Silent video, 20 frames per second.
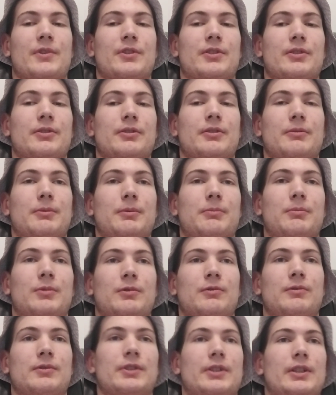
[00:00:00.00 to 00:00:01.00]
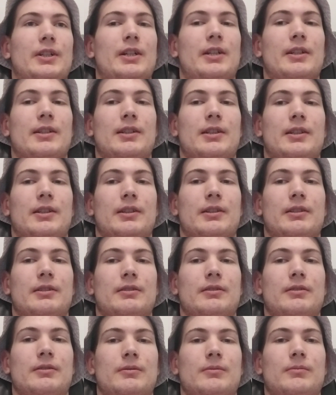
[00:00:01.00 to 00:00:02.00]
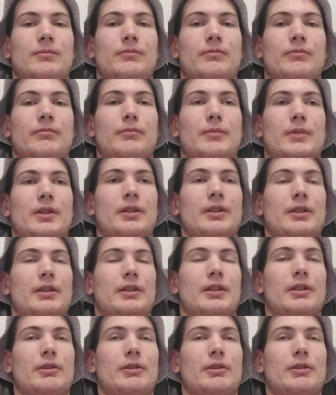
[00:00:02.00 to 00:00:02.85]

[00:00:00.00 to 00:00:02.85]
Just we moved there, and like my